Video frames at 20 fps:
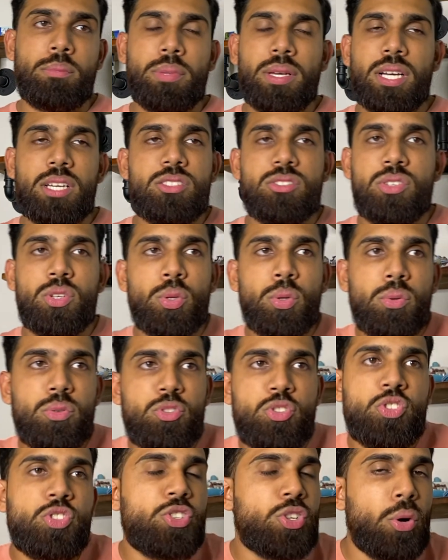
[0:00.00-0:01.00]
because you
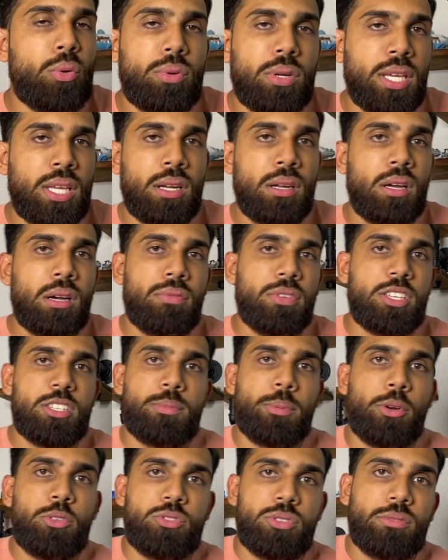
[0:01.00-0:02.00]
don't get enough
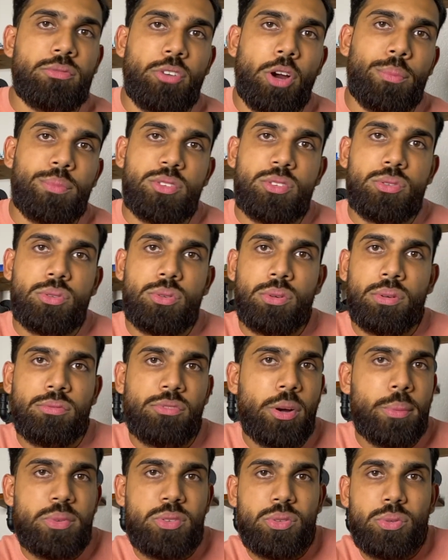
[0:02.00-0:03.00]
exposure in pharmacy school, and
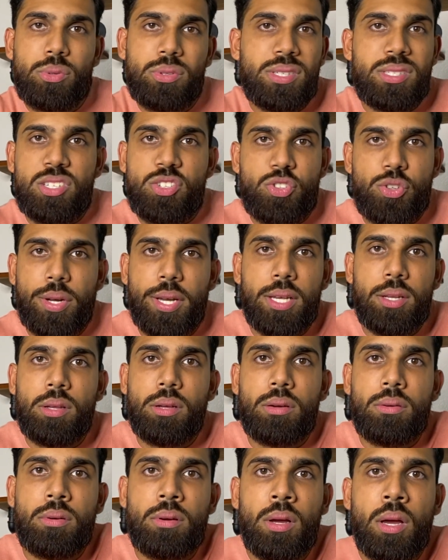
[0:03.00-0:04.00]
pharmacy school doesn't train
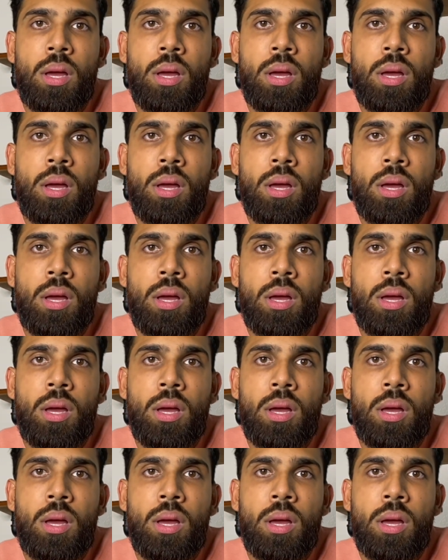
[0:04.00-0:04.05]
you